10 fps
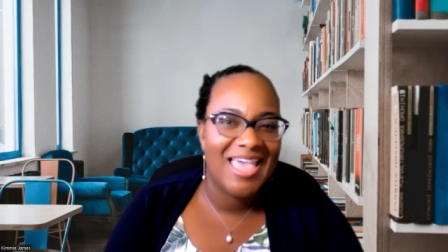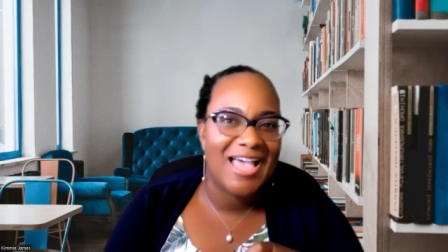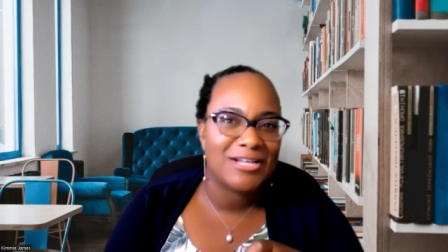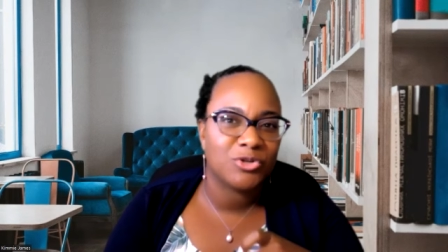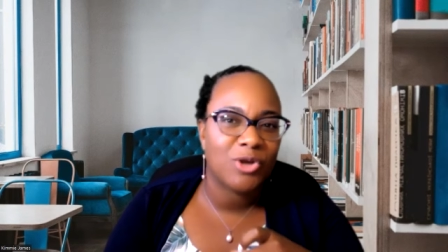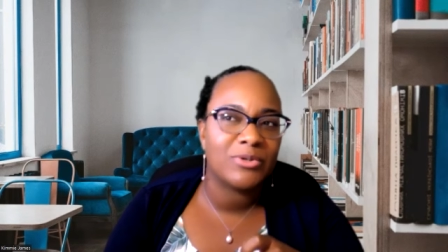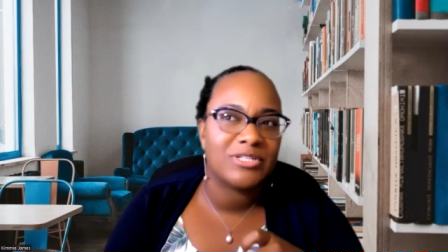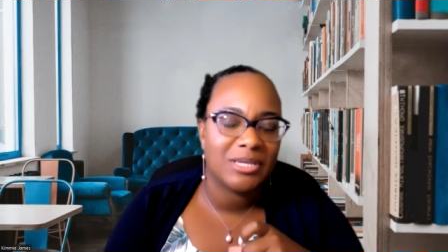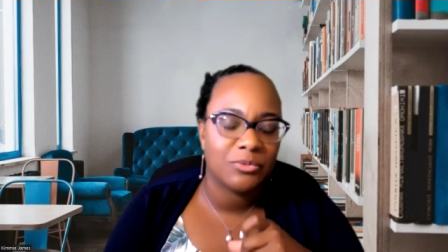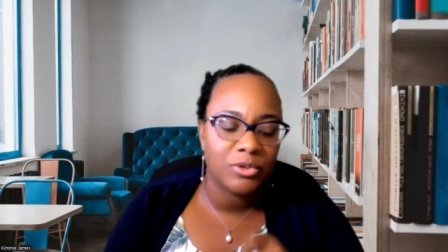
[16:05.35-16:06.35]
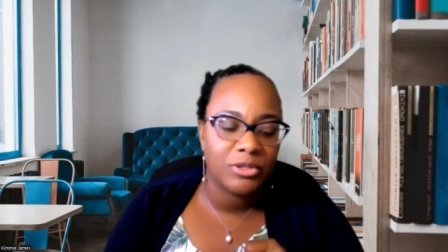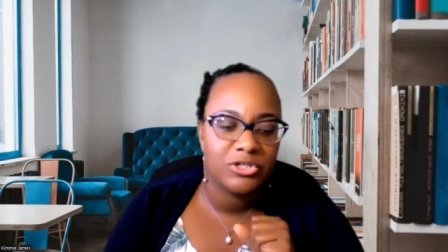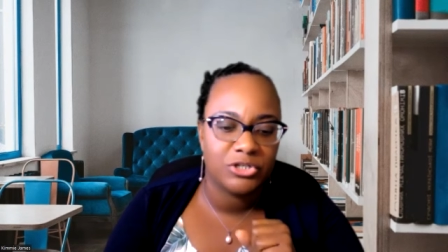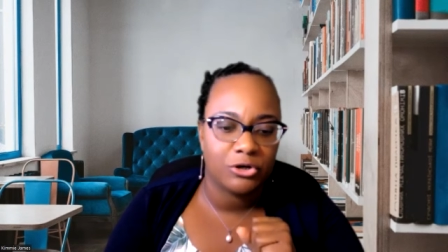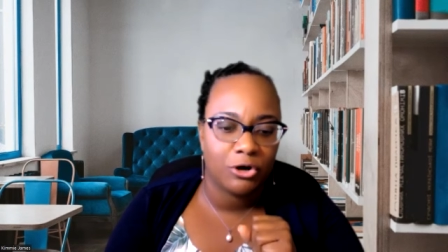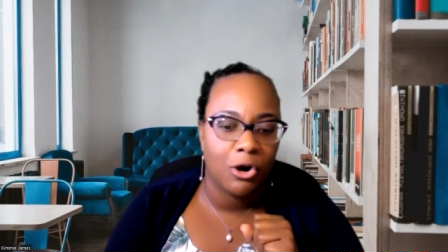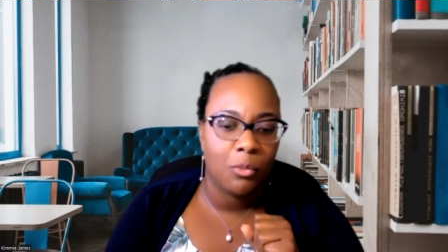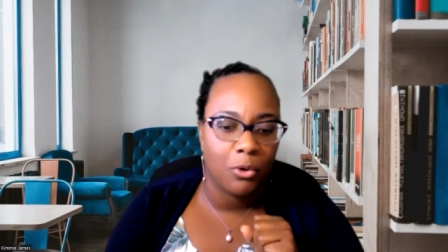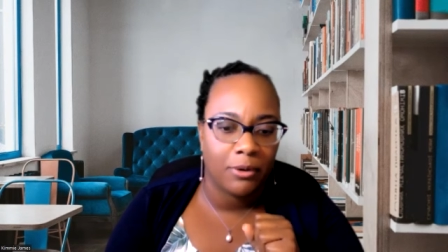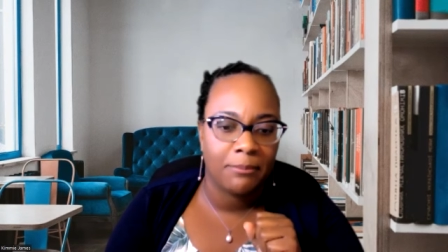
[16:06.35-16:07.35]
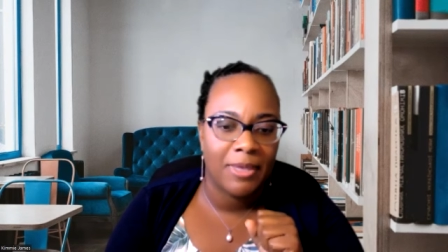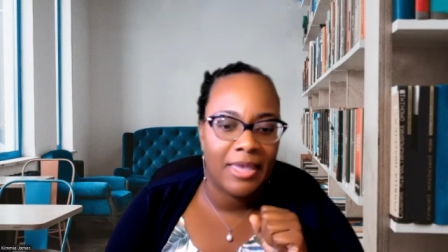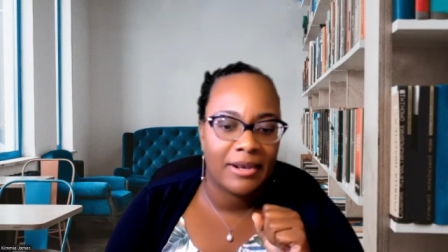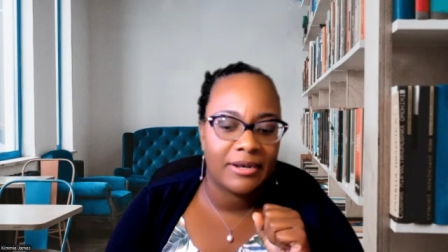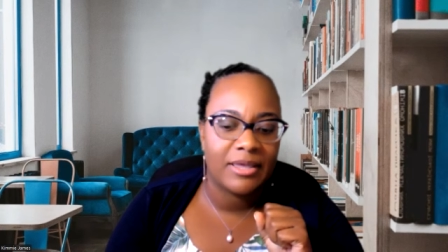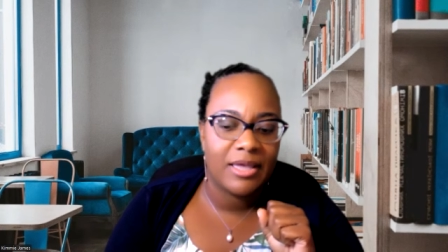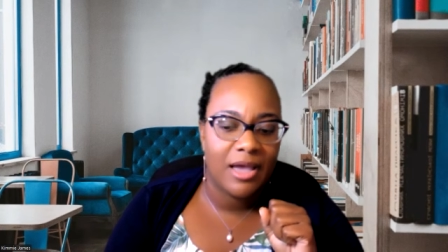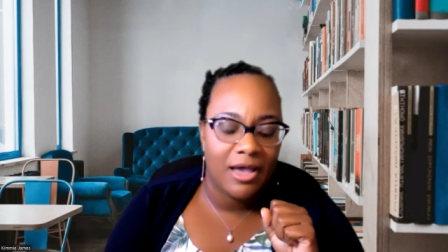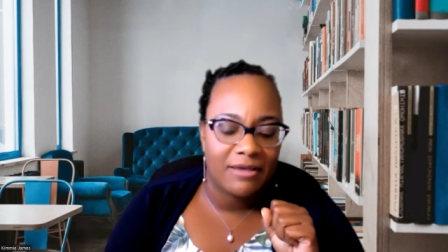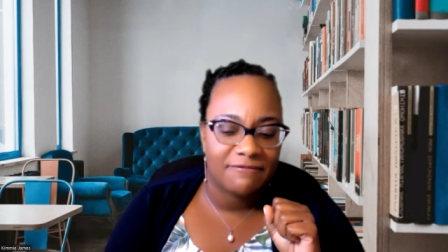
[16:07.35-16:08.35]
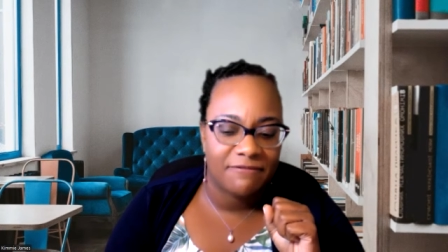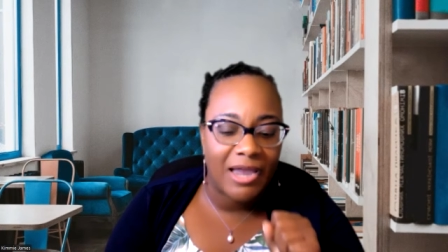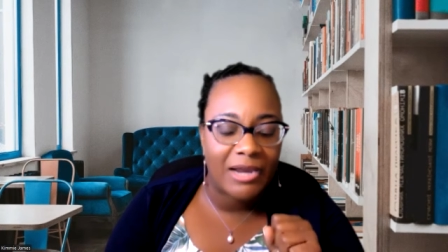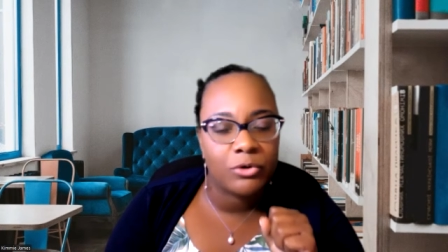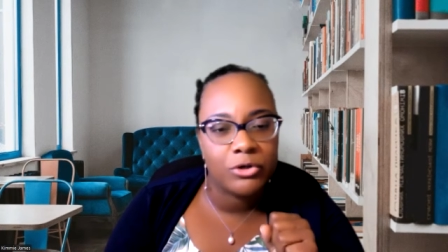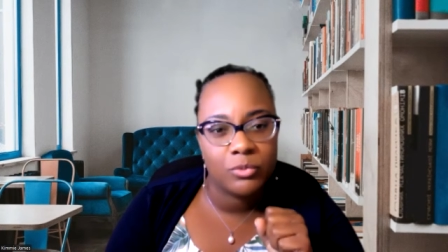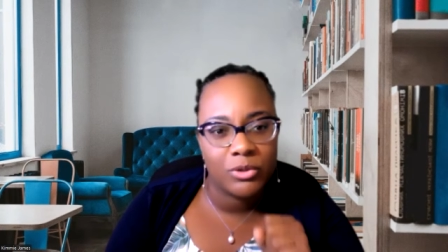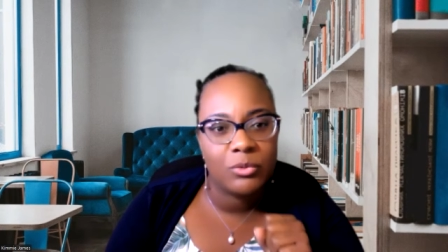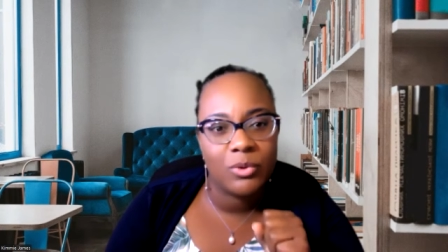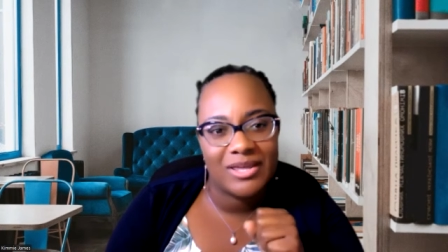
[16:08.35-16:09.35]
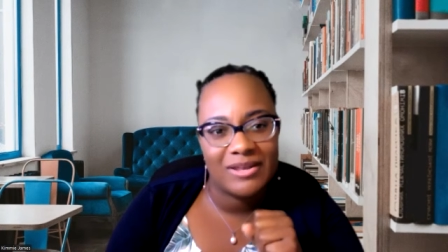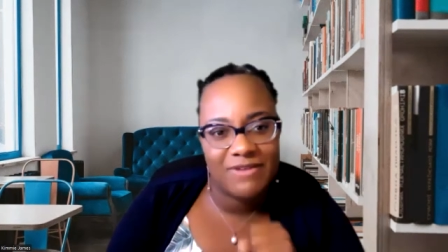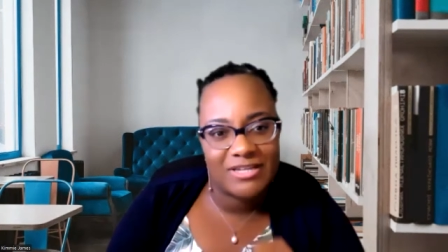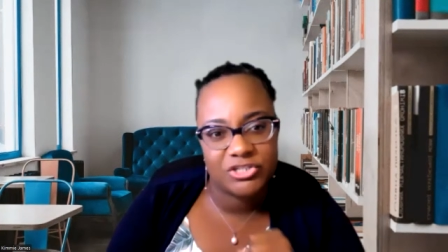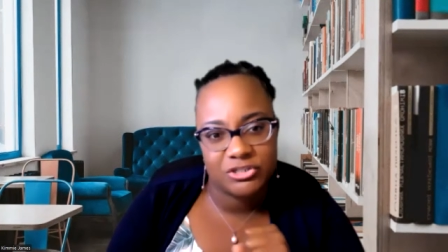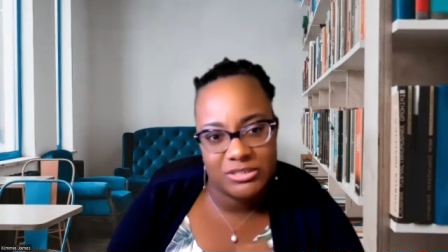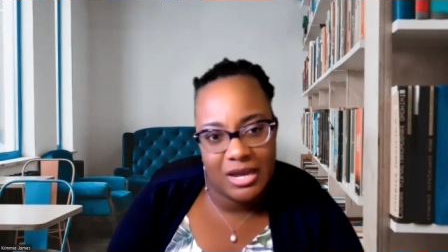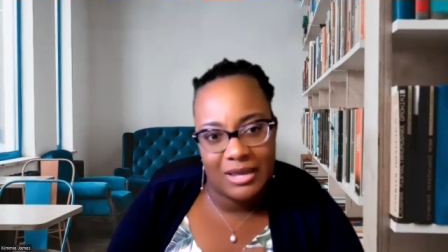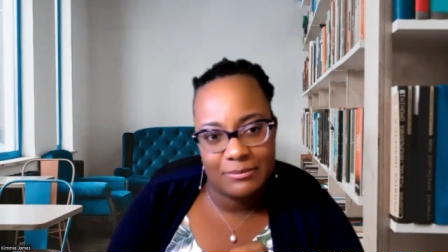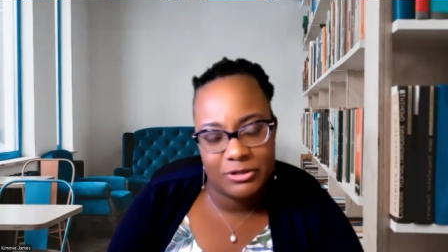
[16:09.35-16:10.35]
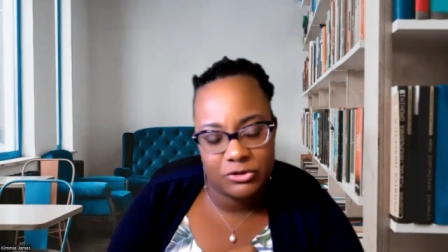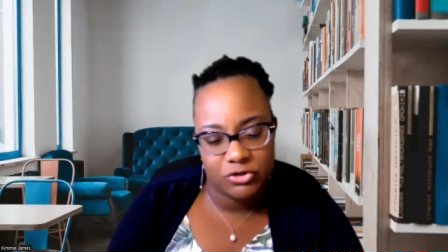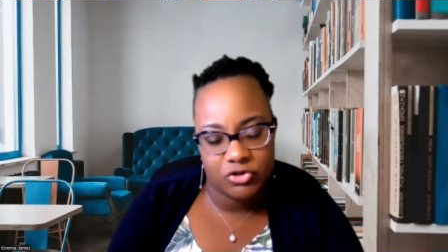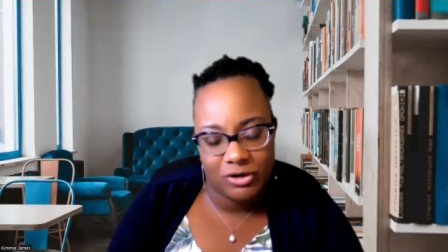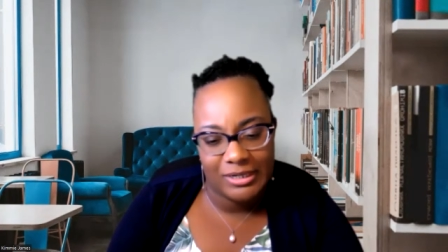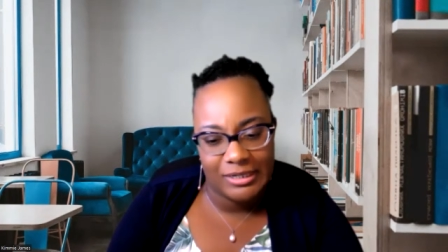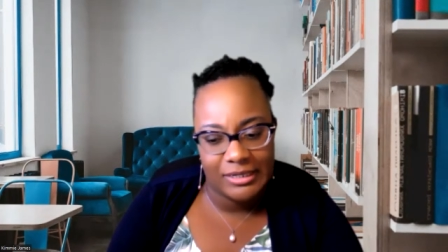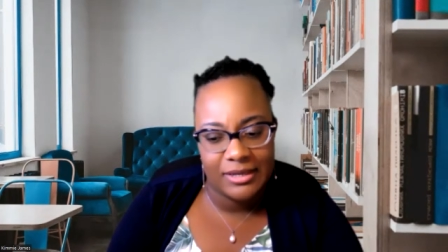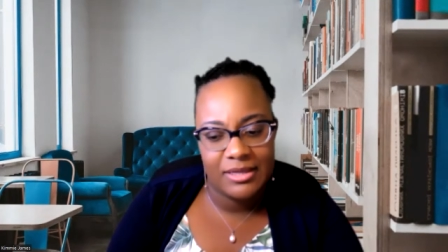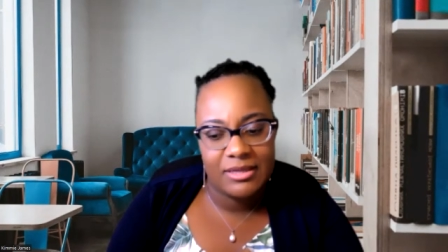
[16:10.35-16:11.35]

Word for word: And so I would say really do your homework and find where you really want to invest your time in your training.